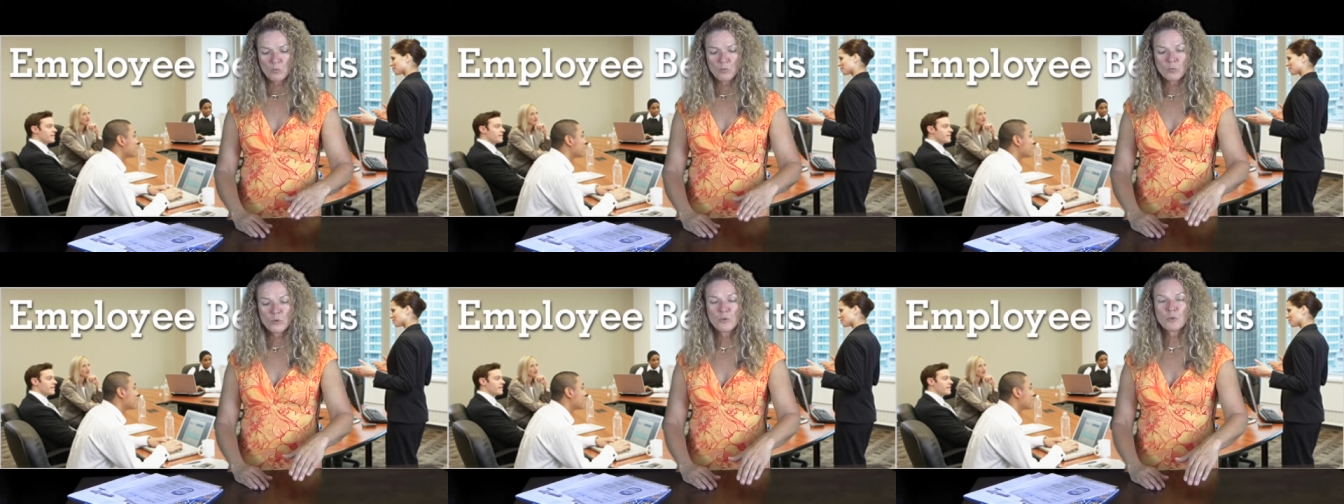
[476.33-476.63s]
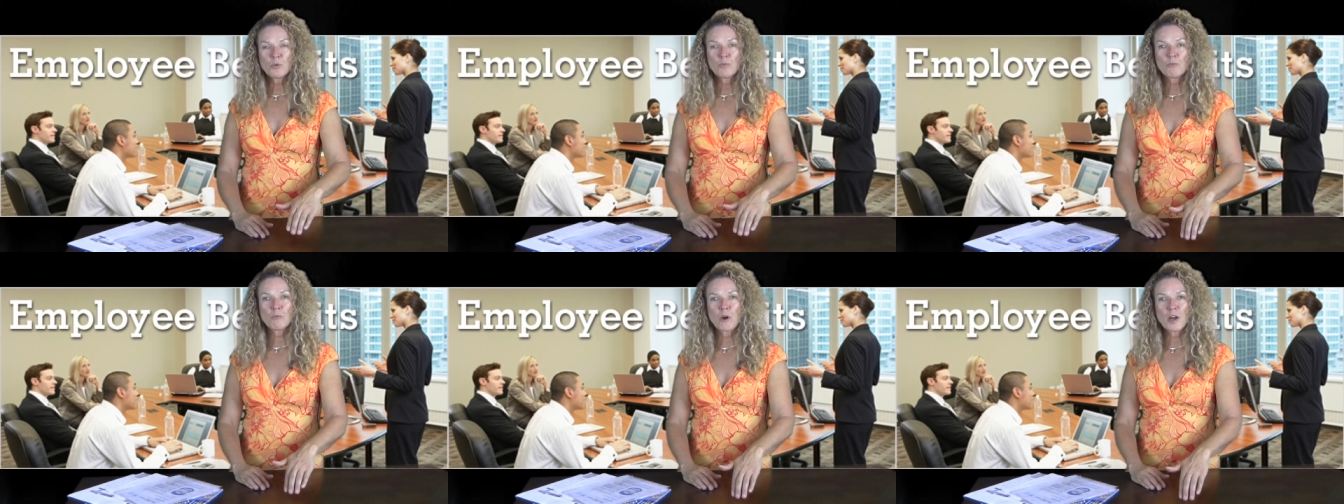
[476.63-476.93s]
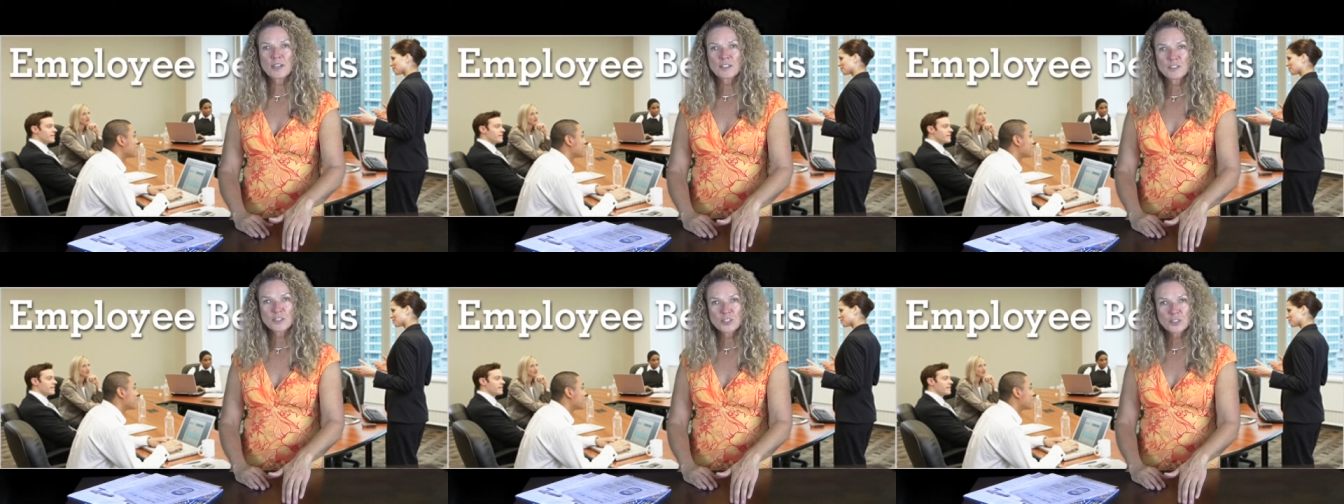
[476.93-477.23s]
we will
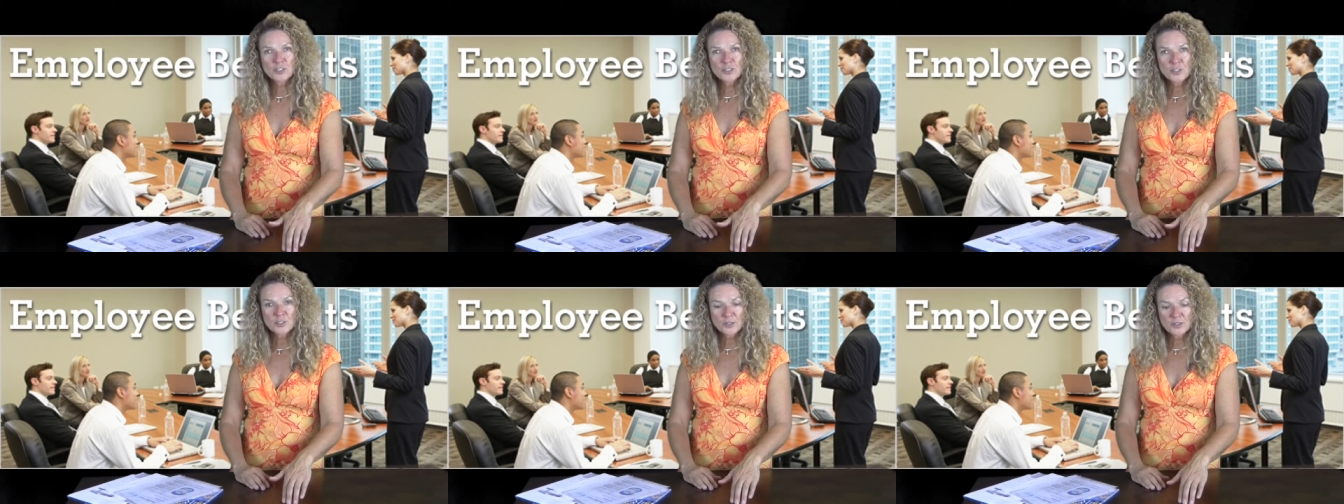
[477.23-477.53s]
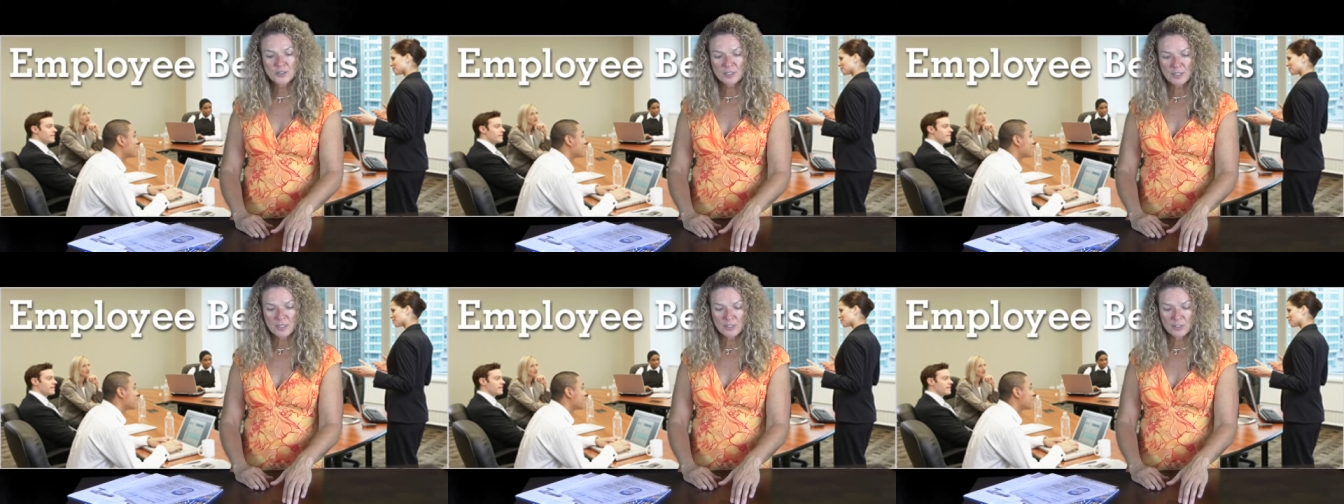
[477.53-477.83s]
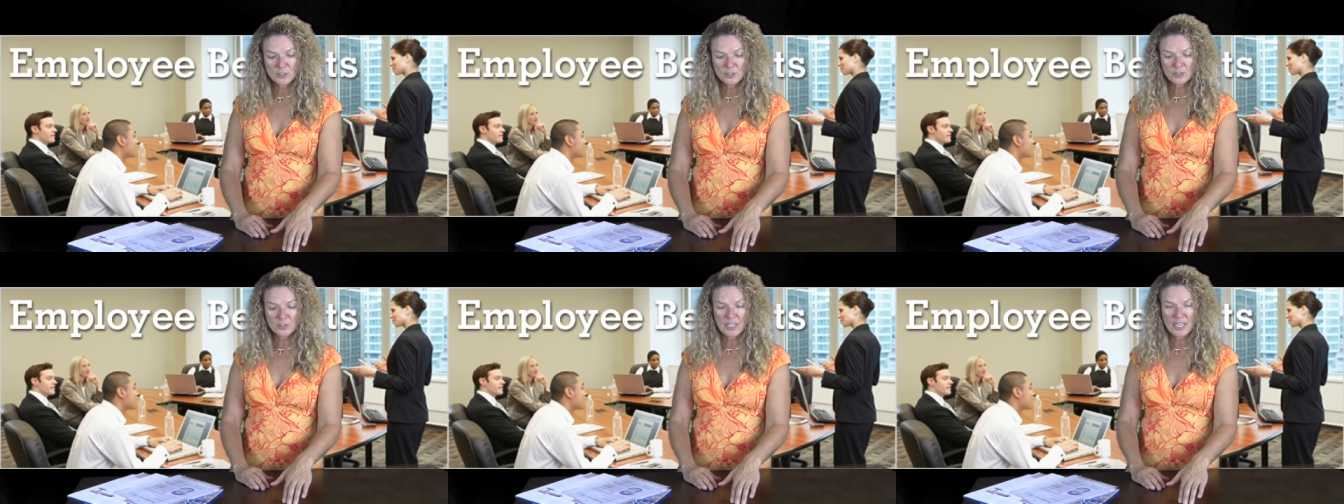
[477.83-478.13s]
monitor
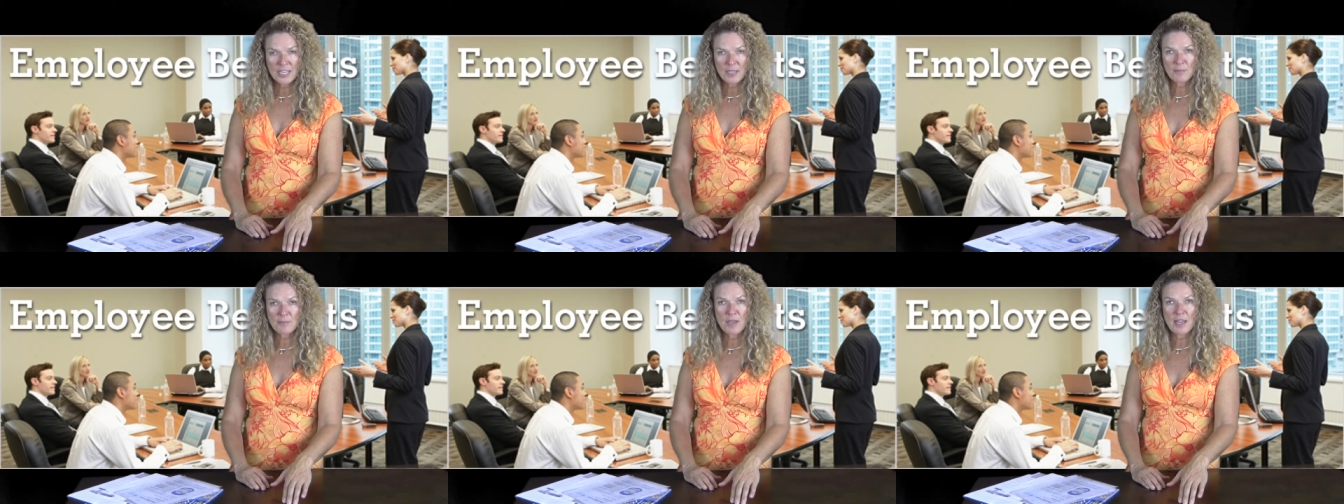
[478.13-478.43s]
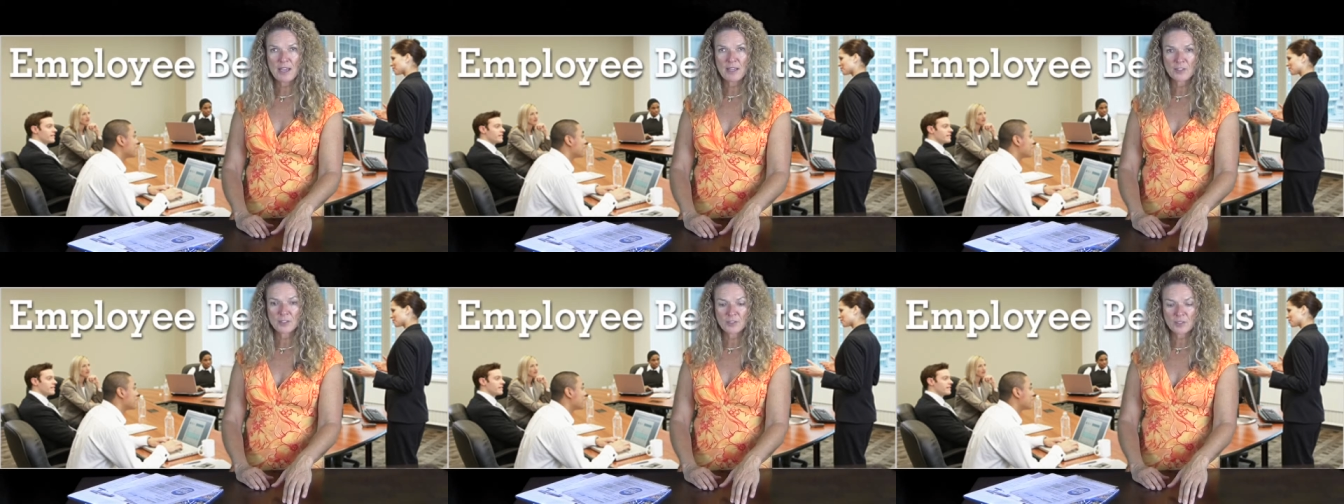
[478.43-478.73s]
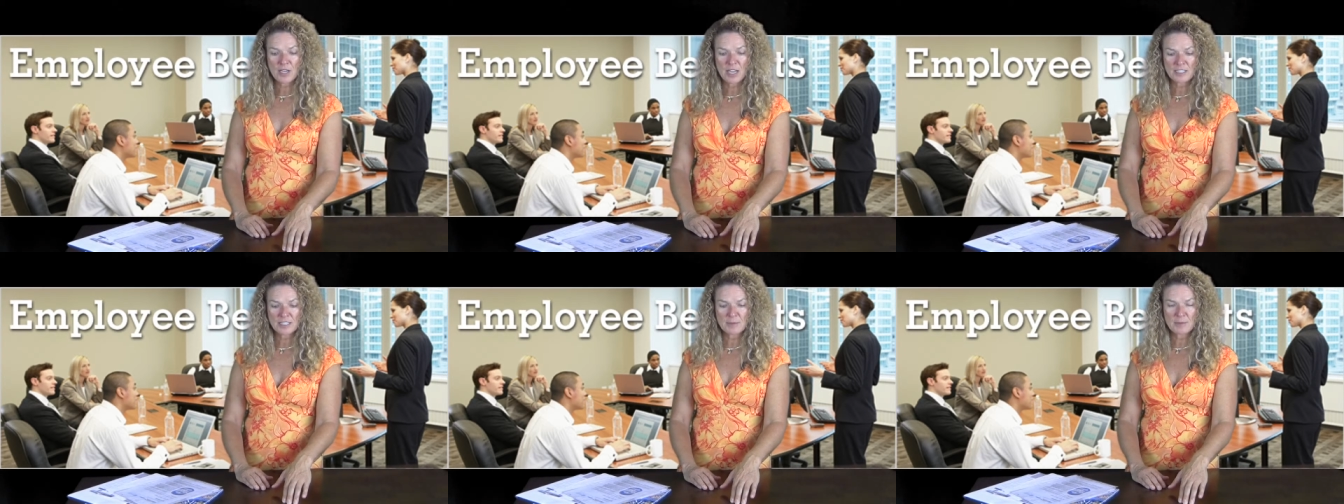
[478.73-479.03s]
your name and
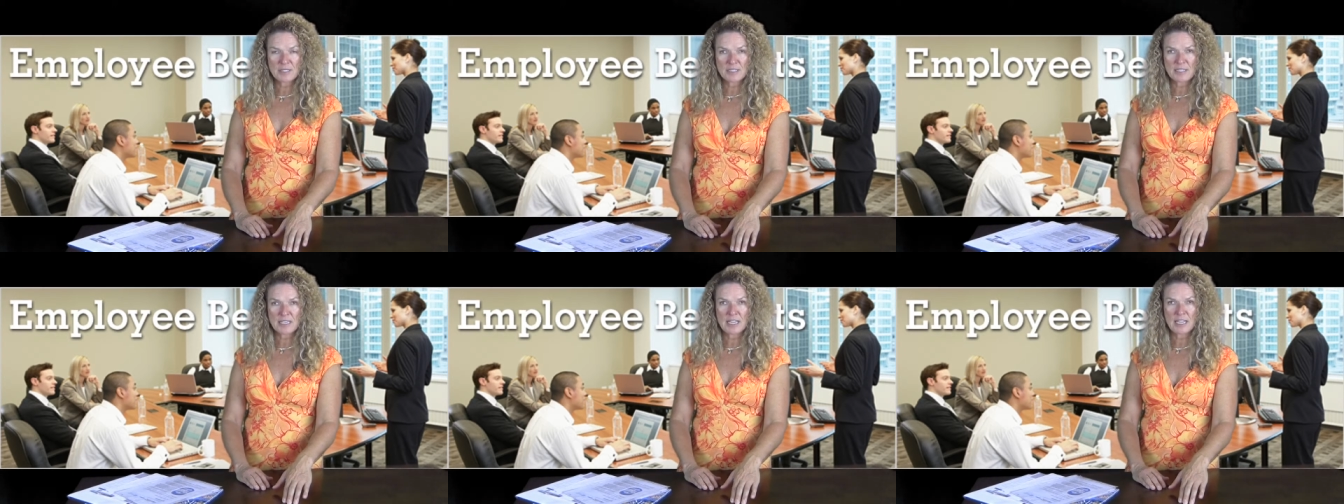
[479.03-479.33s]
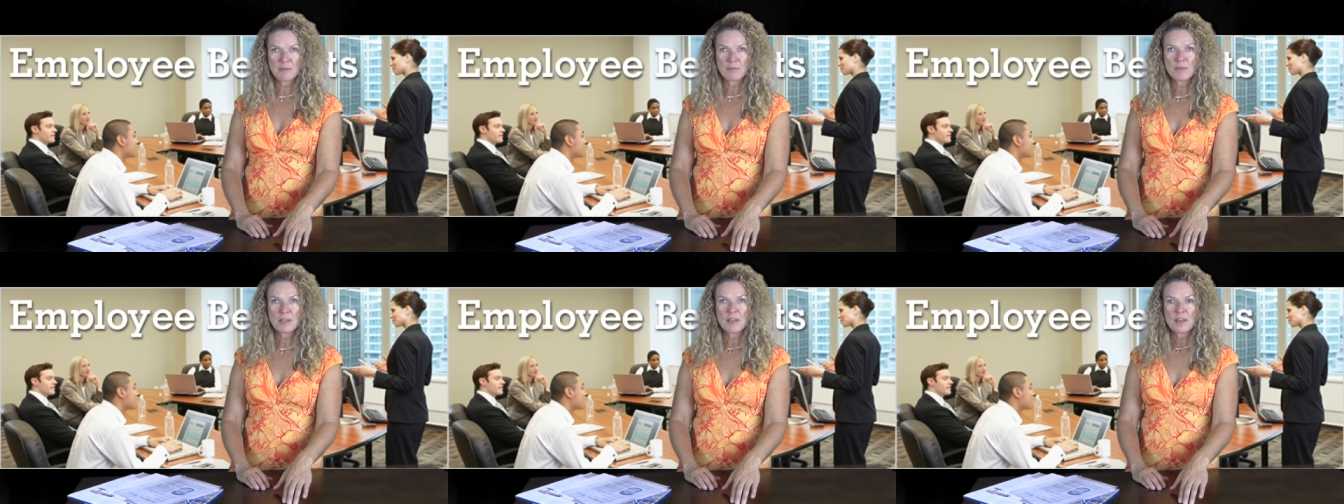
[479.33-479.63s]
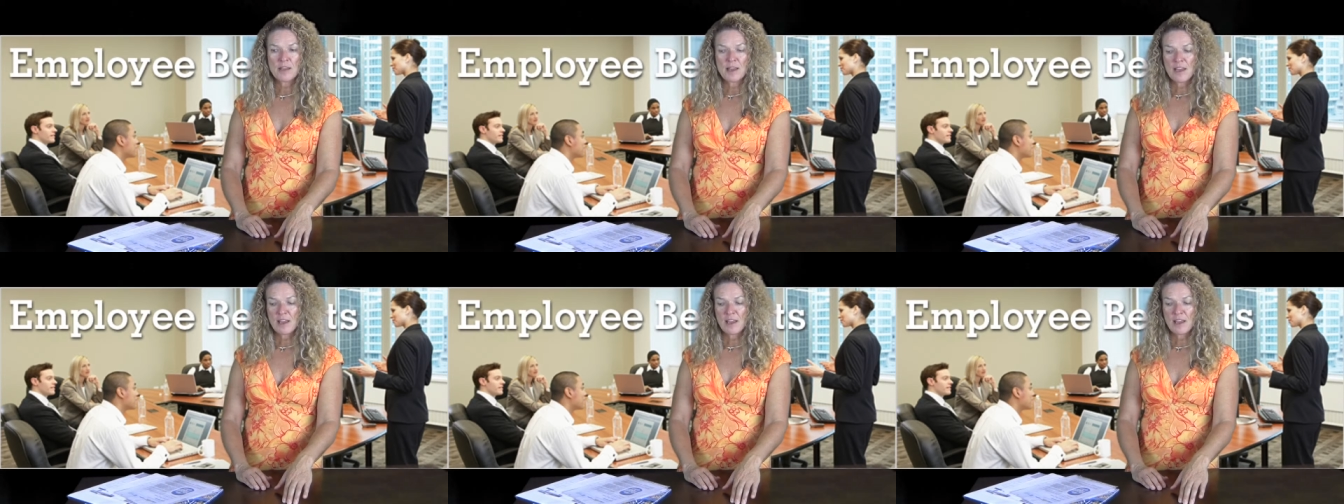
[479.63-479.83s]
your husband's name.